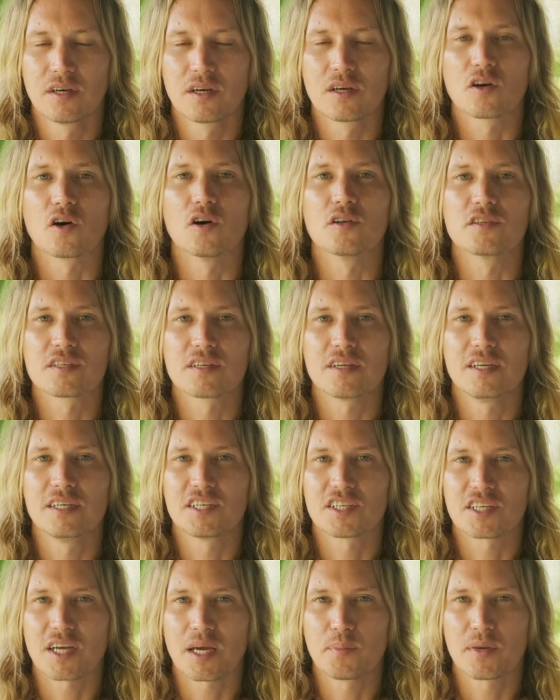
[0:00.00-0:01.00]
constantly
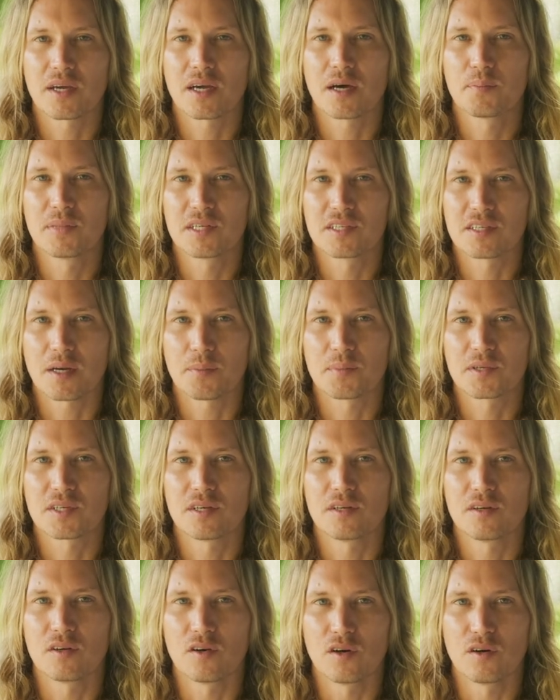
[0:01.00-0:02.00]
shaping our
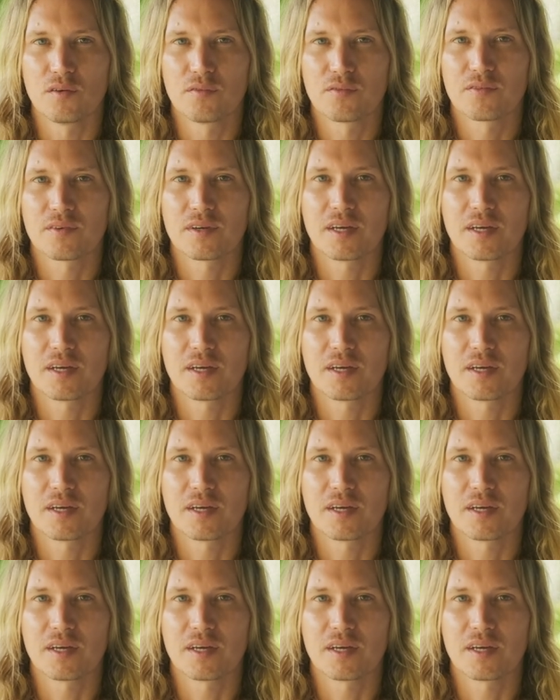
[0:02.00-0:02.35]
perception of